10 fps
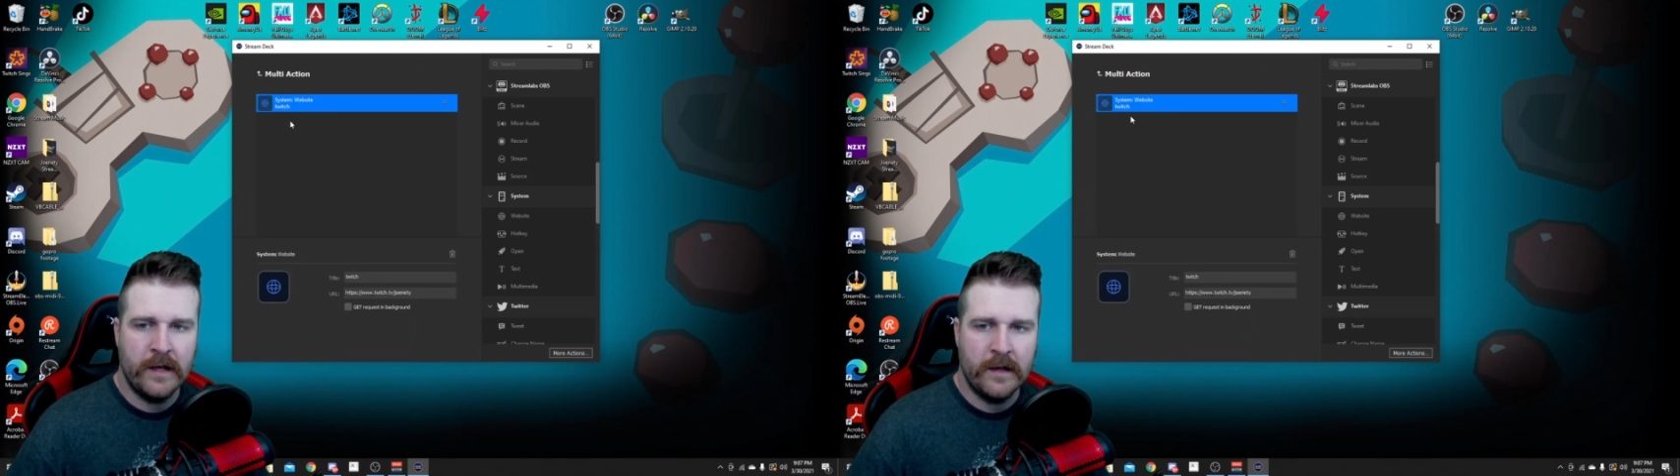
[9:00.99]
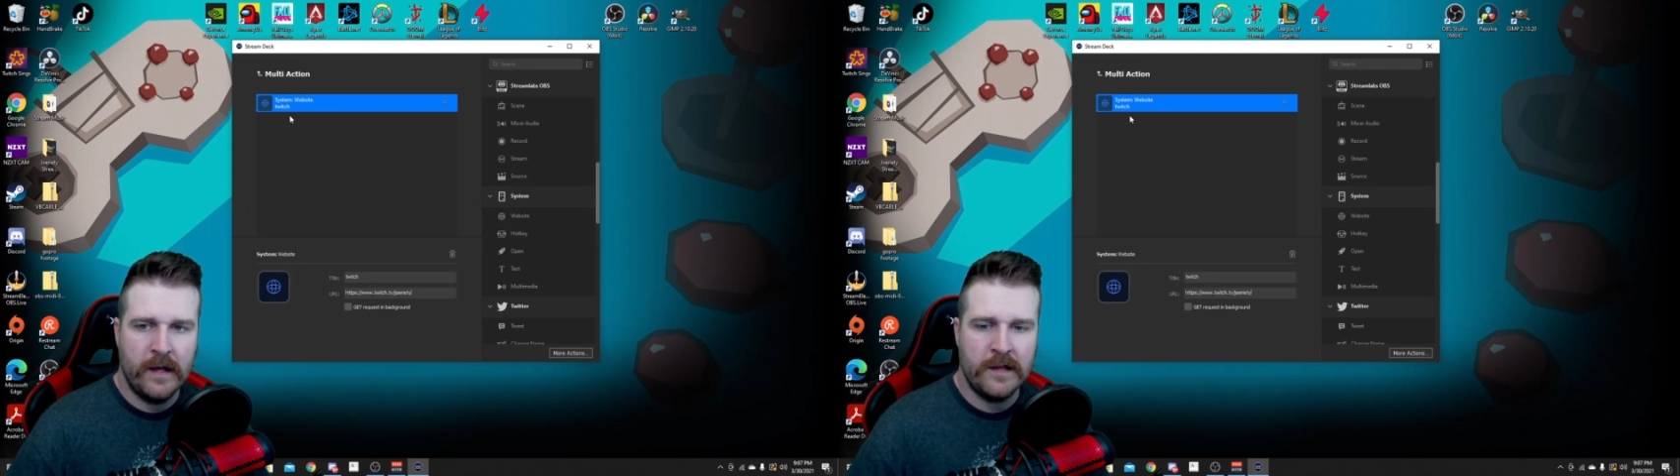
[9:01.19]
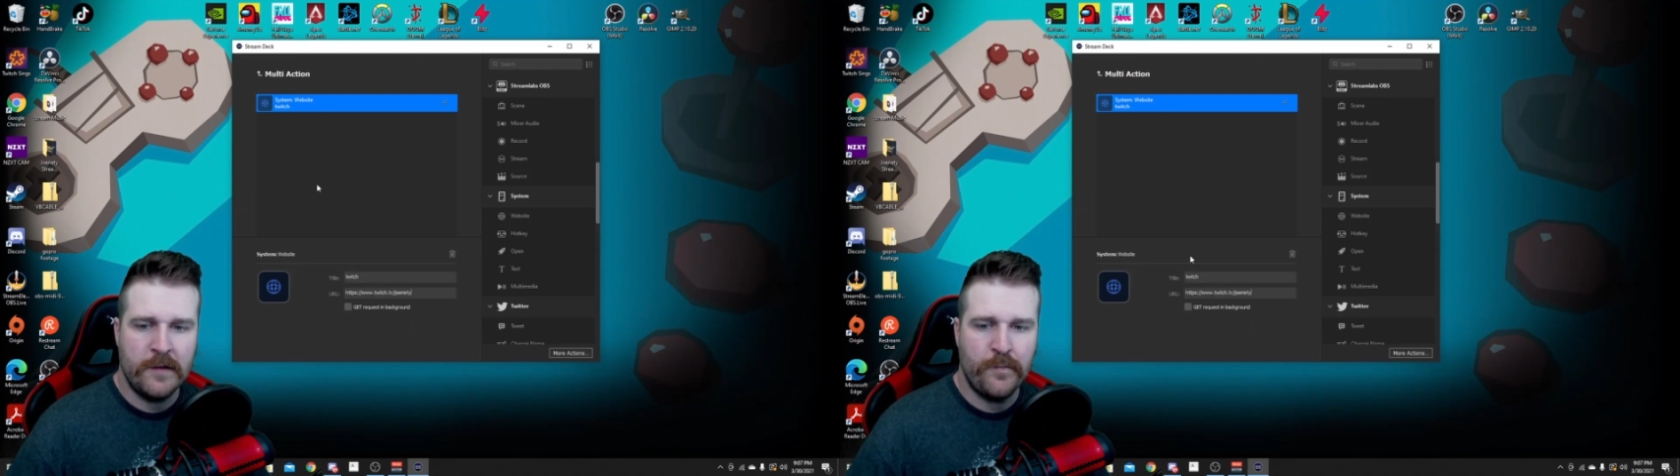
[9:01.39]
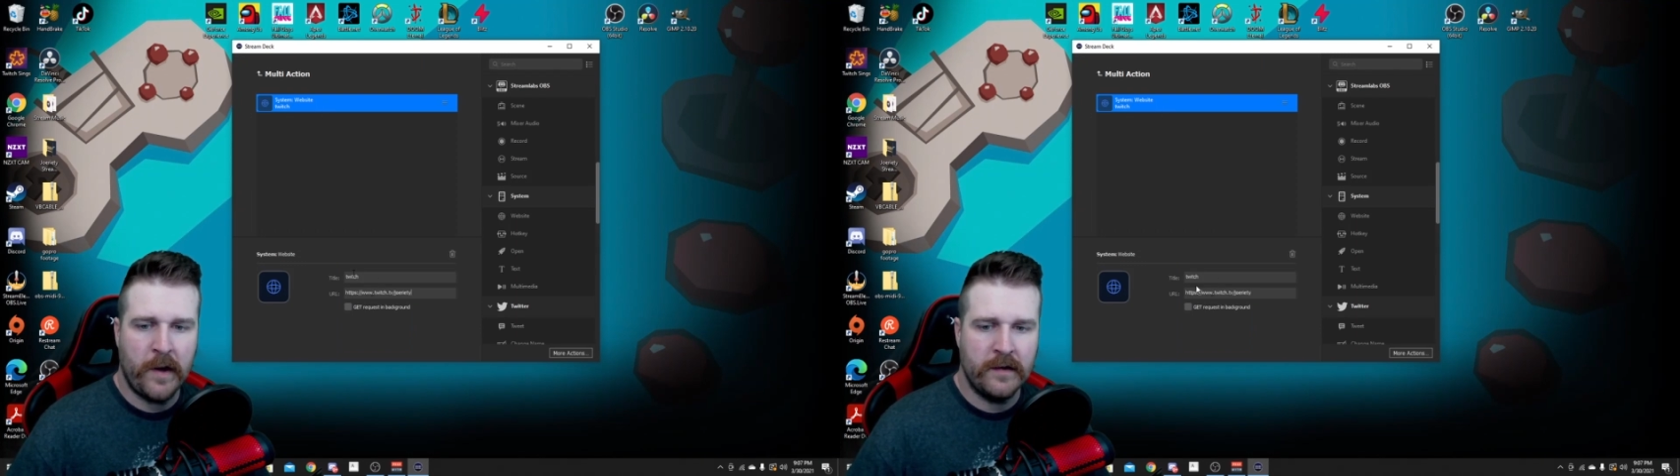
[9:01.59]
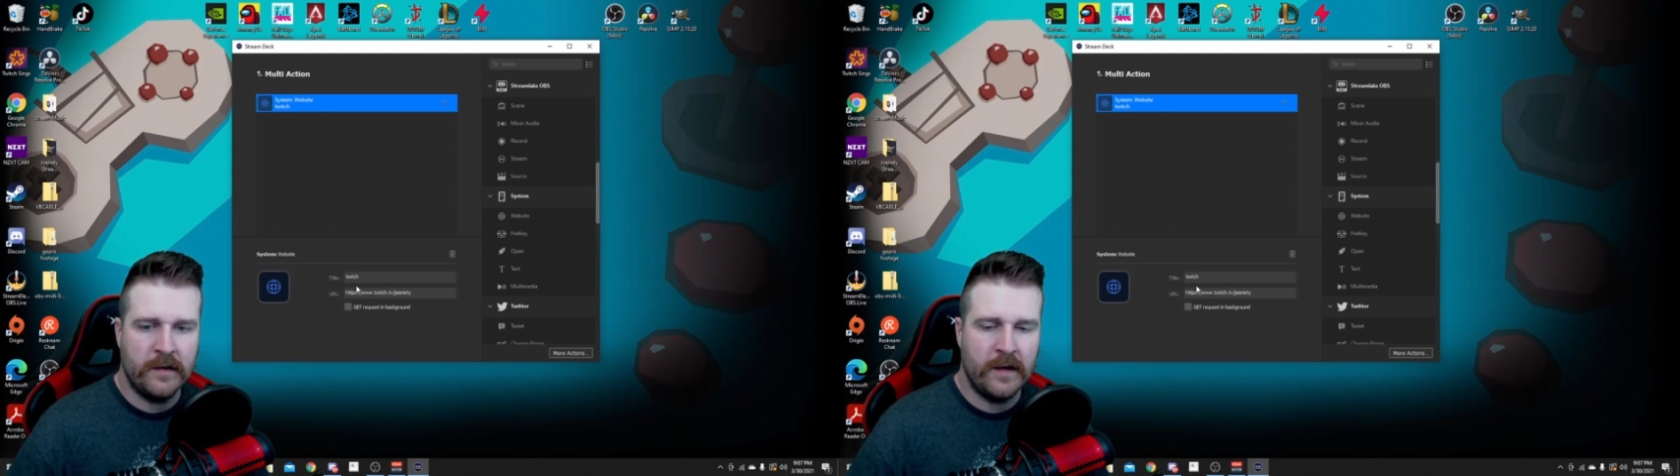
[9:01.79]
hit the
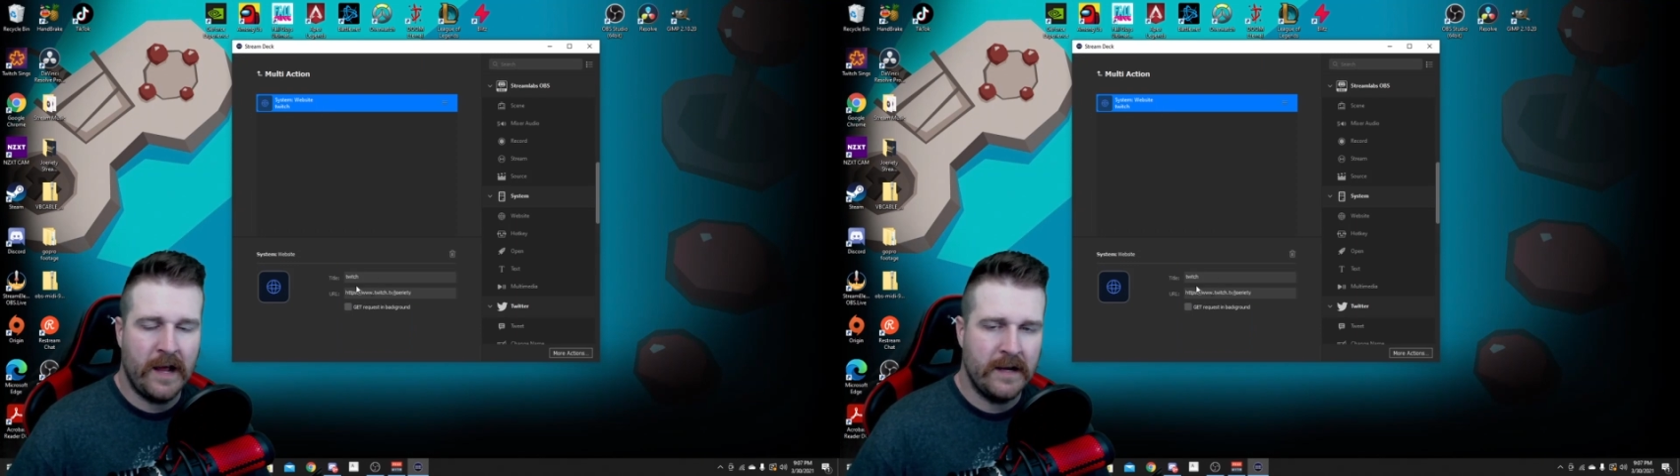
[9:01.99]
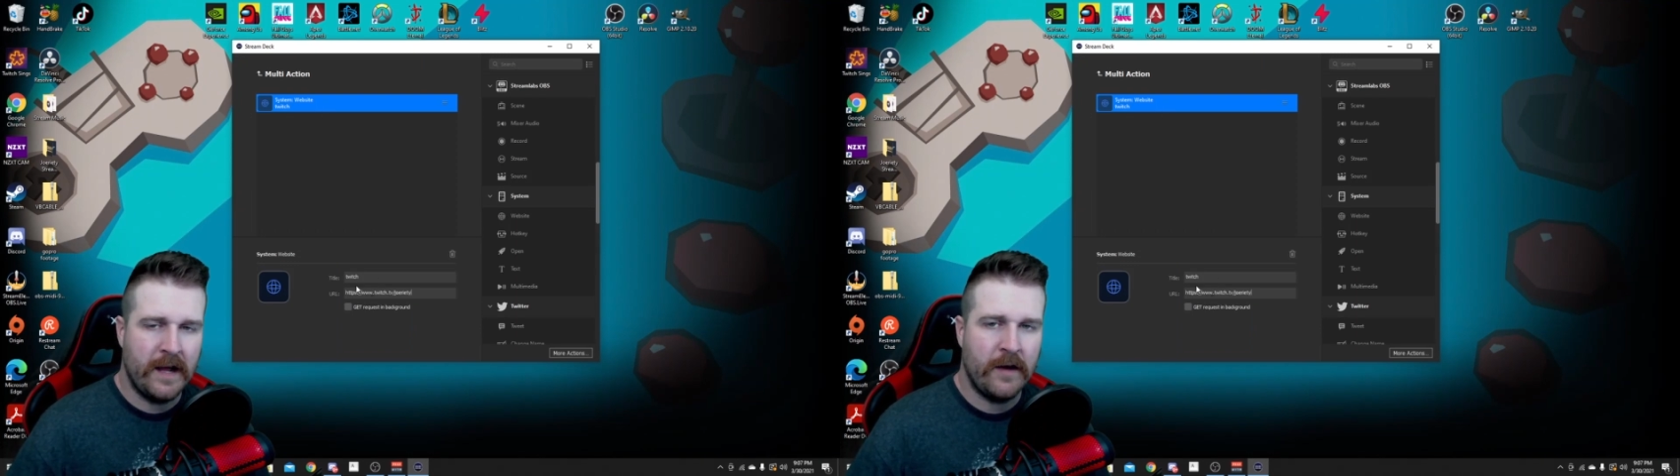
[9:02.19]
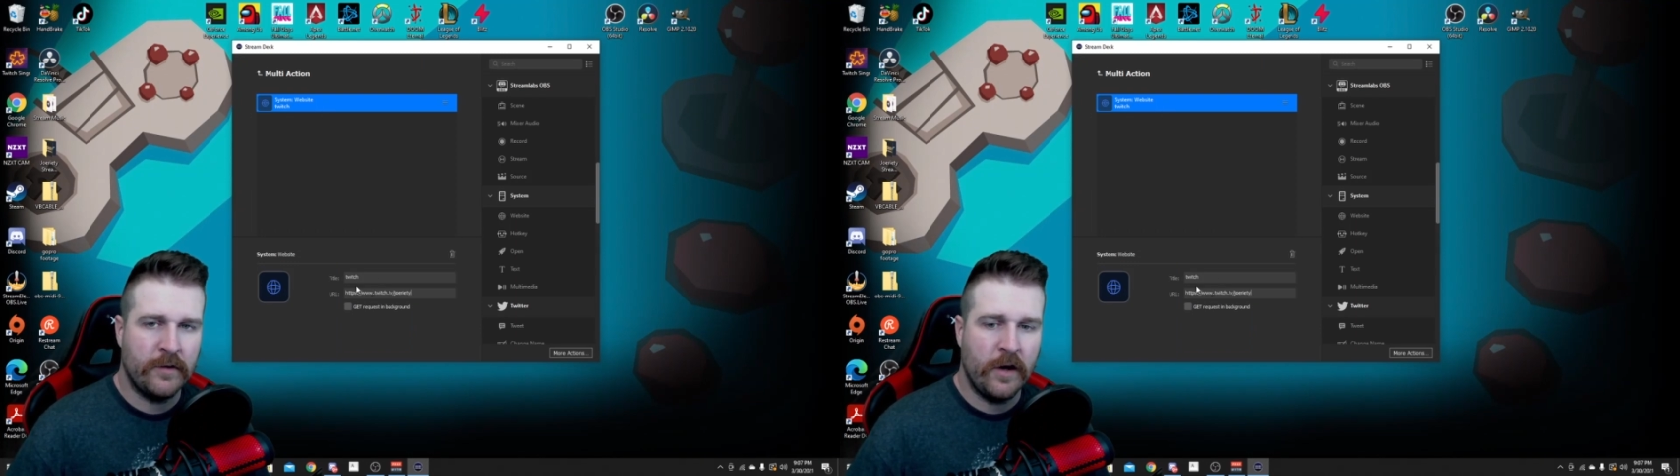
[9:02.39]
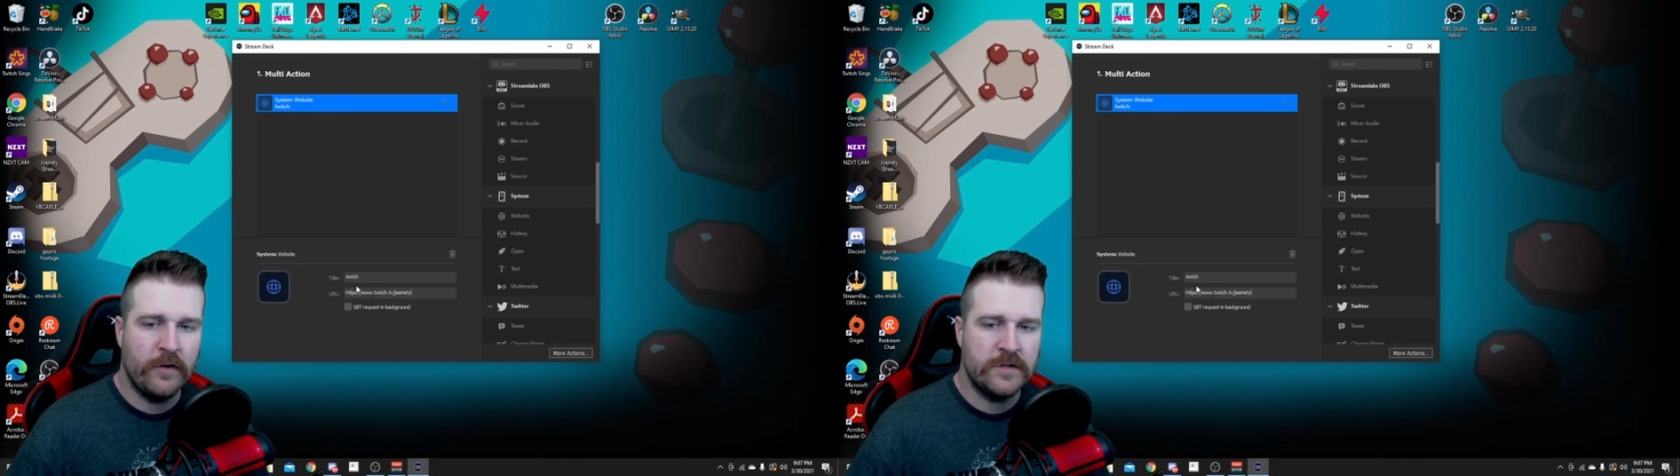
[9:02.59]
button and now go